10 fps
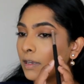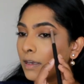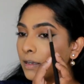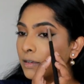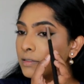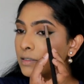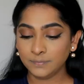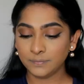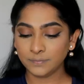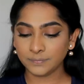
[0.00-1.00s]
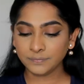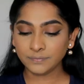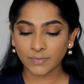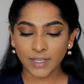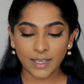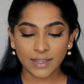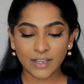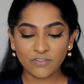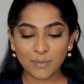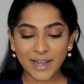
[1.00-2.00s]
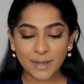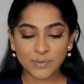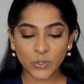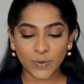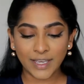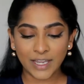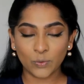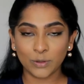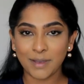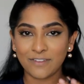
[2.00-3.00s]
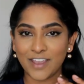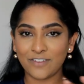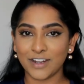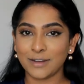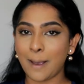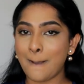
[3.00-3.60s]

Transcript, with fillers: And then for my lips, going in with my favorite